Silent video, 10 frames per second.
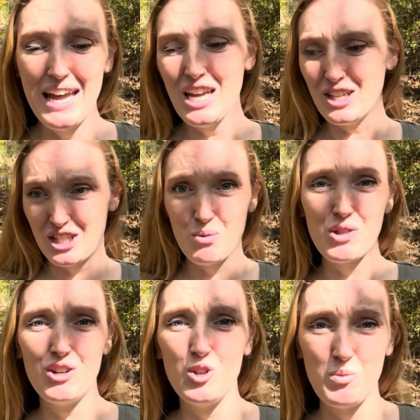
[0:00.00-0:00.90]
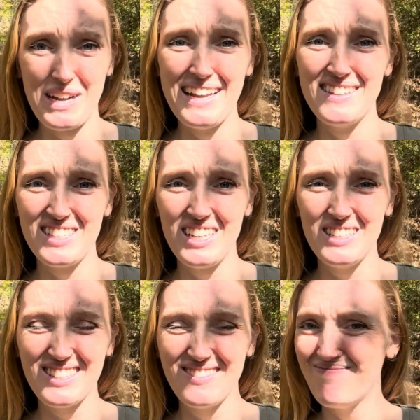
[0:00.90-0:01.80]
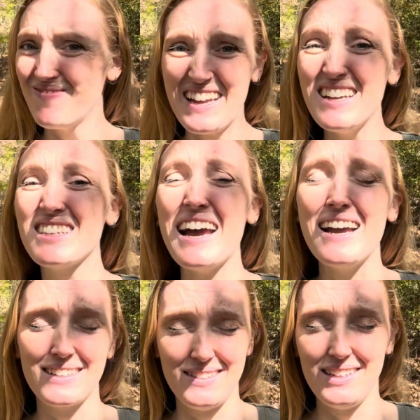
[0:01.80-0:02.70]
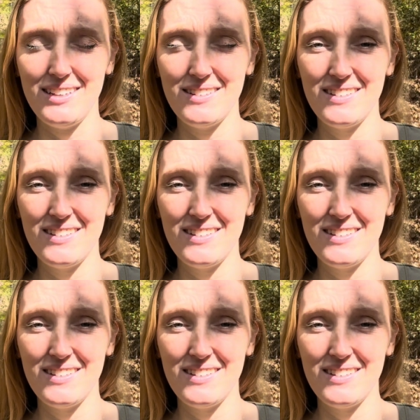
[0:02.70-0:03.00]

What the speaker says: You see what they're doing behind the scenes? Is excellent.